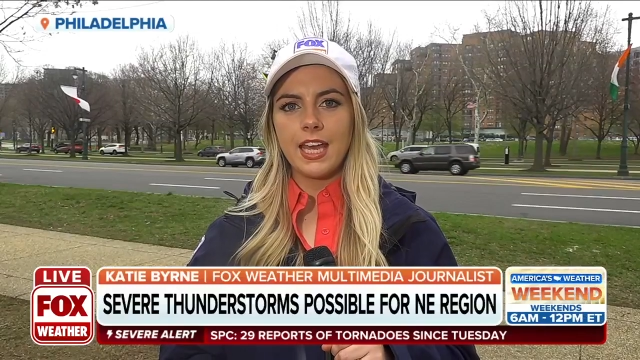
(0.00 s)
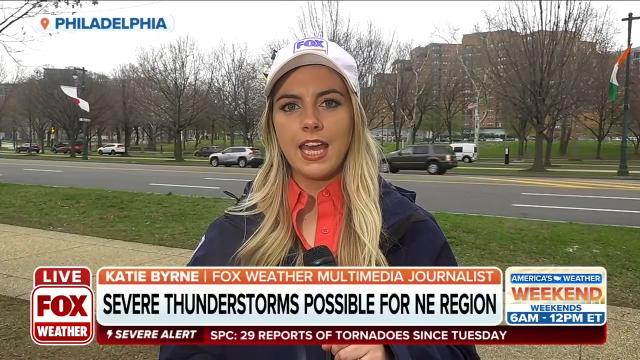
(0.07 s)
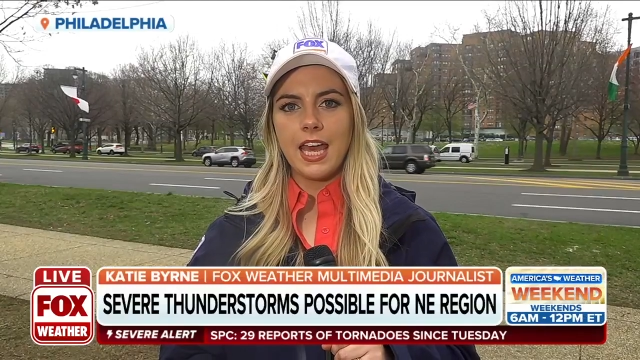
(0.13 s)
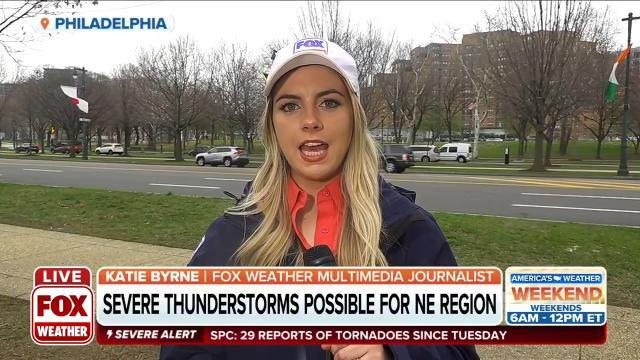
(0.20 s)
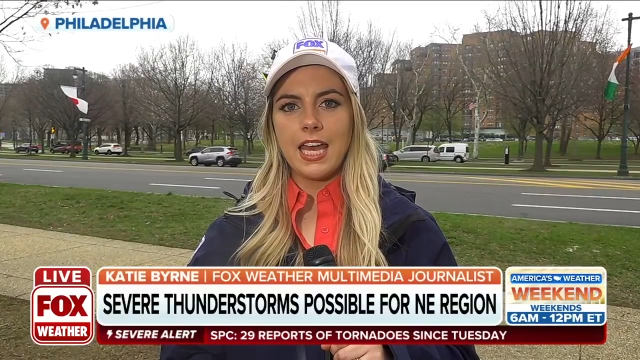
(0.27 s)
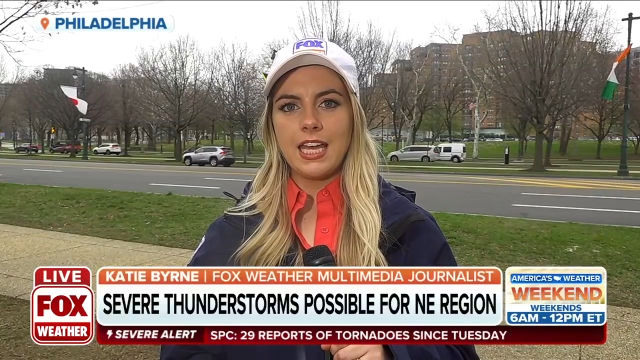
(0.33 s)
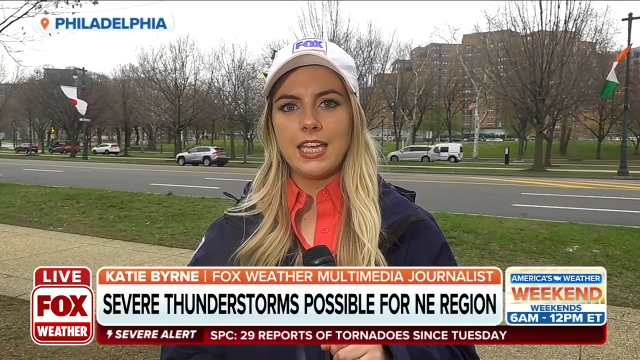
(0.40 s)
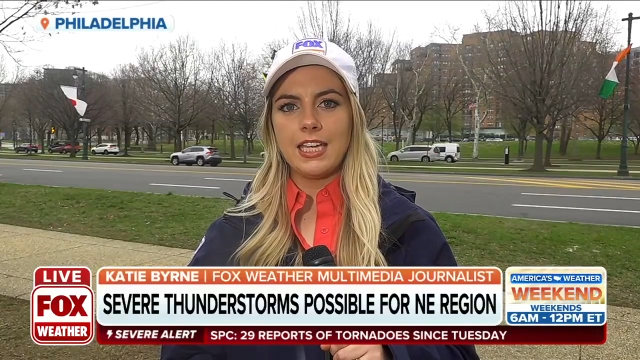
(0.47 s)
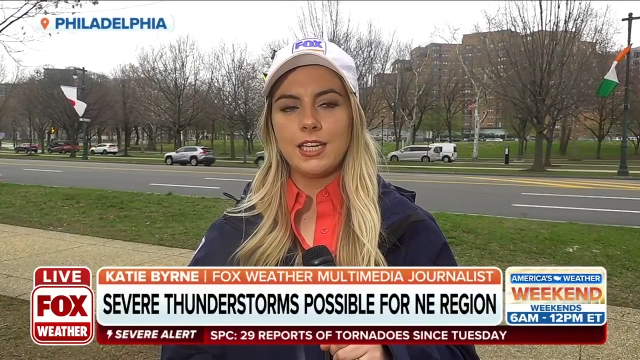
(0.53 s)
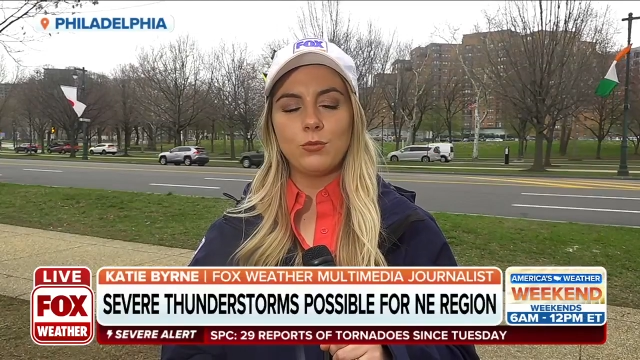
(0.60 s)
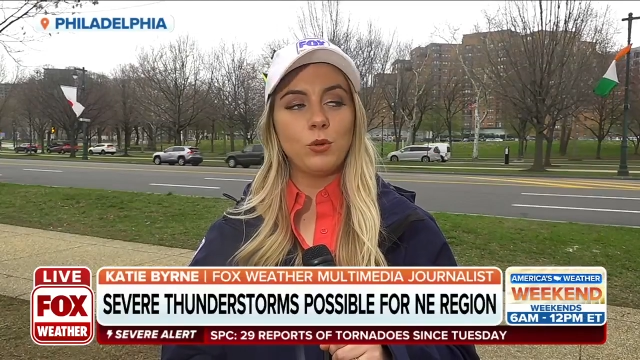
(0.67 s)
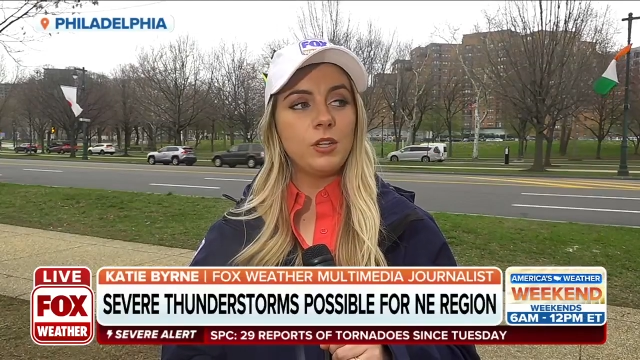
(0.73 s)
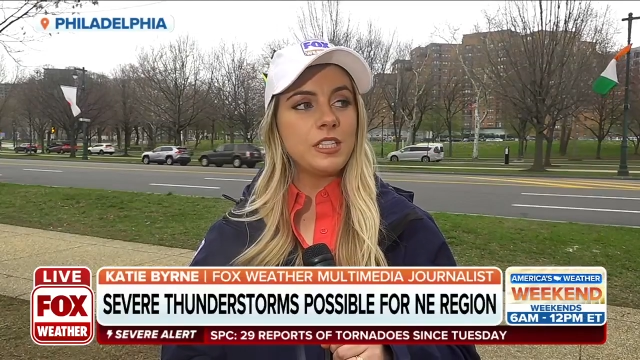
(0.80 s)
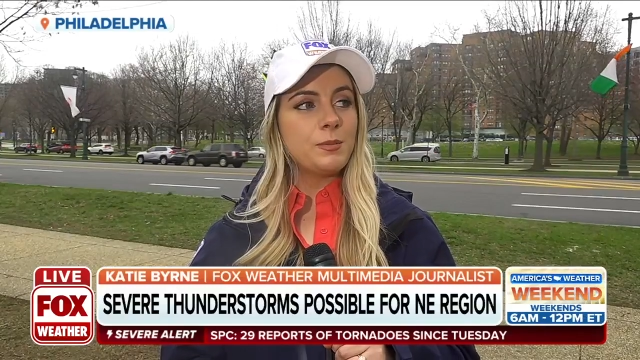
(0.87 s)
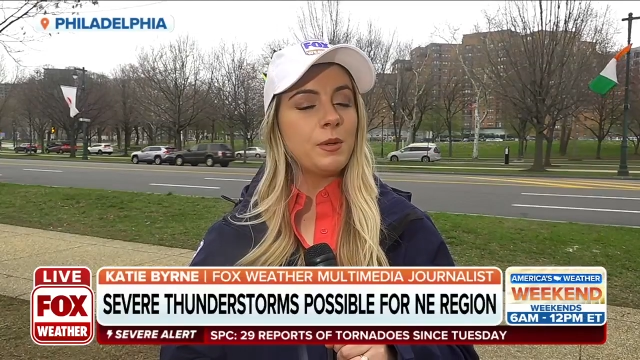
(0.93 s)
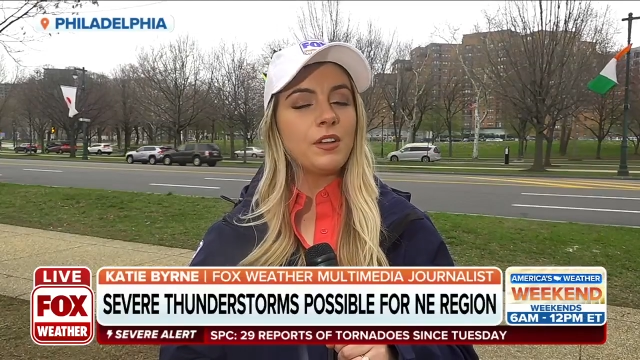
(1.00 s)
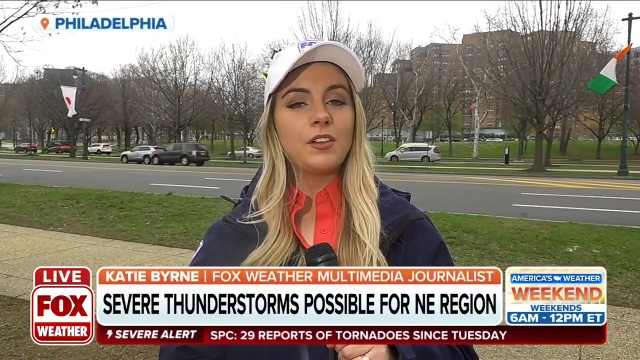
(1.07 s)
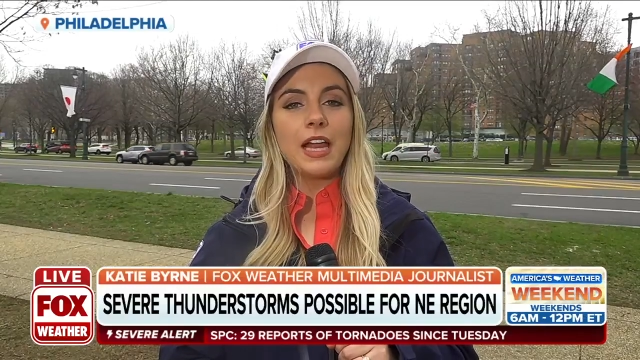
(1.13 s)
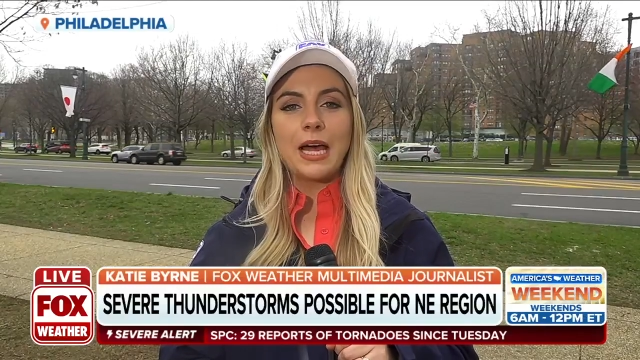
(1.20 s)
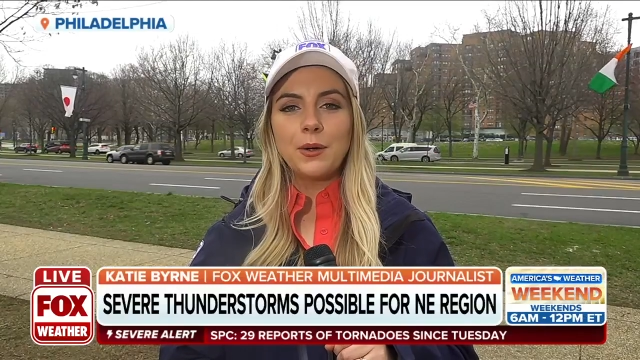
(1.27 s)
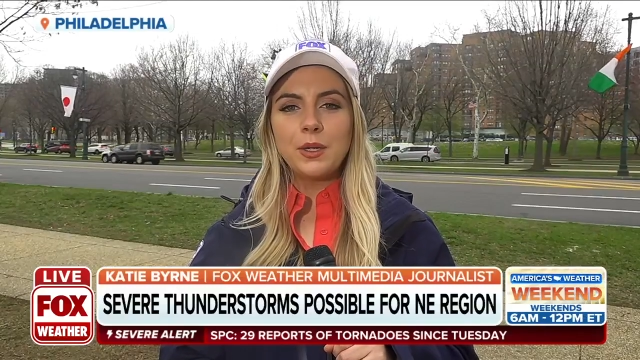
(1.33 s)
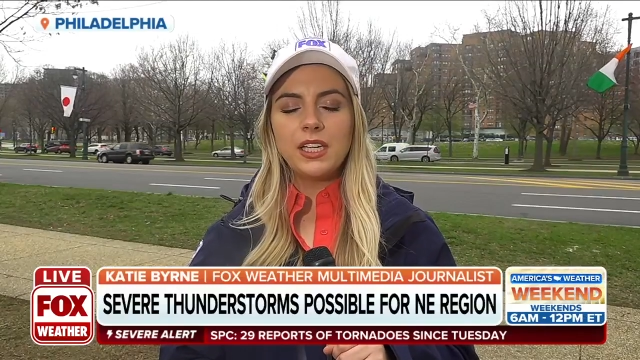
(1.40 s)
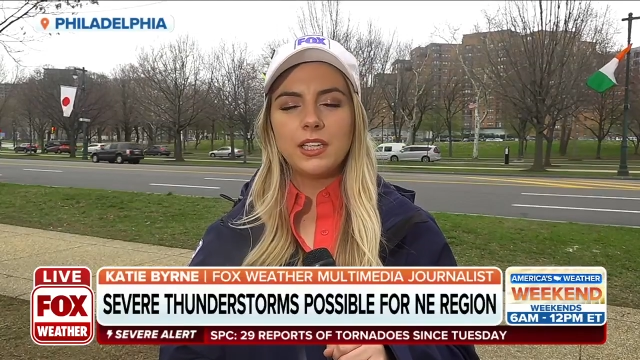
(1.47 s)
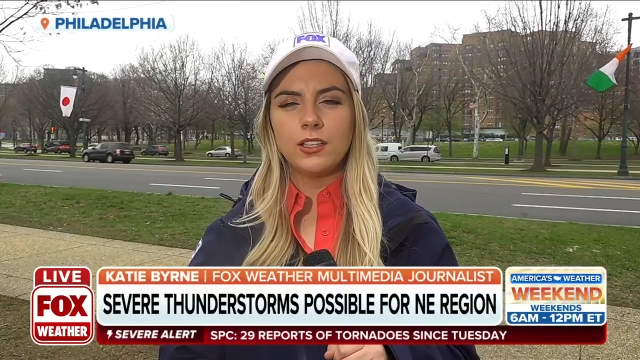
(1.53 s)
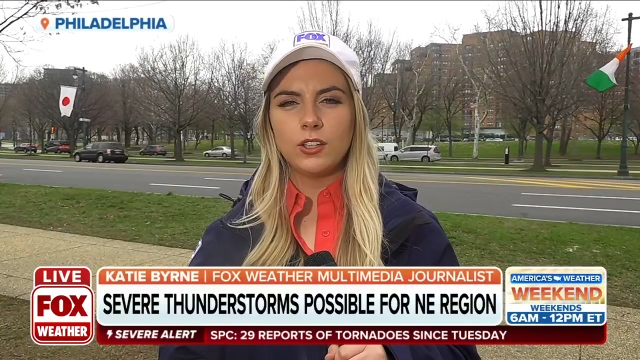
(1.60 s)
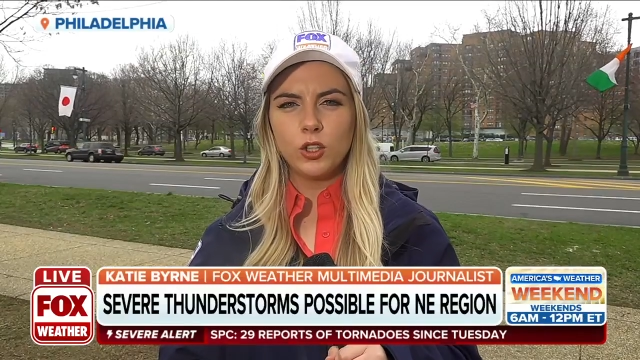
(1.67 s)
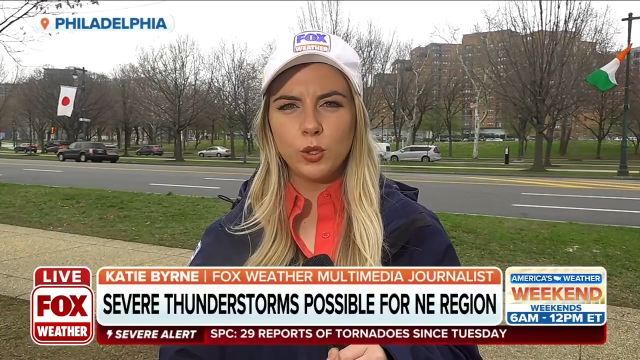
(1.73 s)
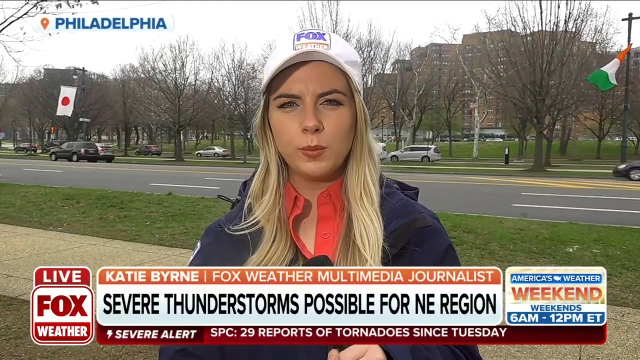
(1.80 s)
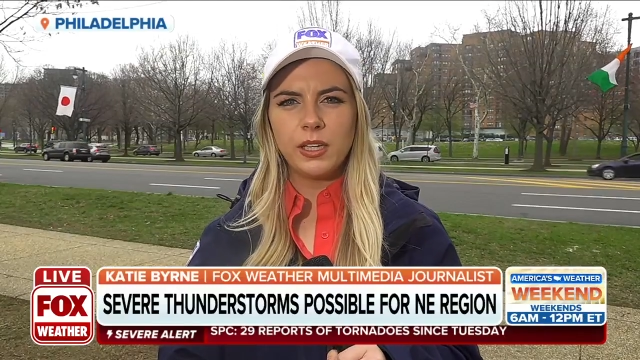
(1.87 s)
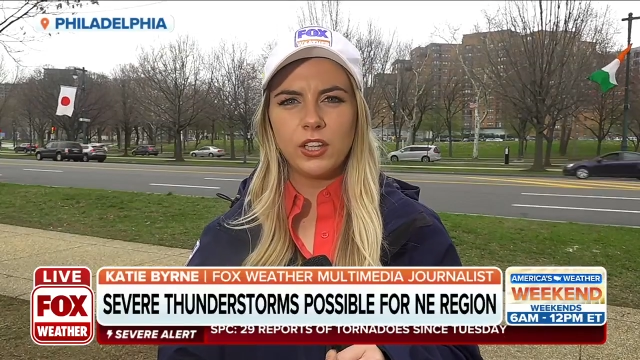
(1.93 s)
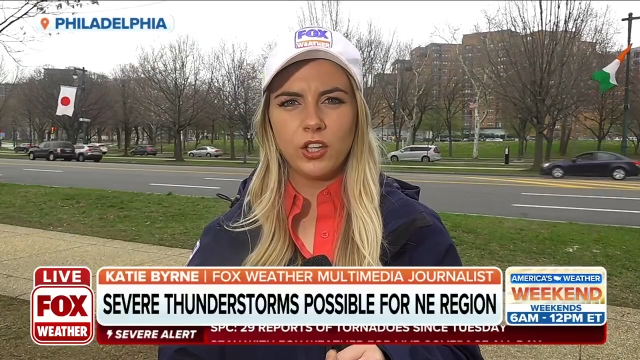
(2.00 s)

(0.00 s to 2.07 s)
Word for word: Hey, Ian. Well, it's been cloudy and gloomy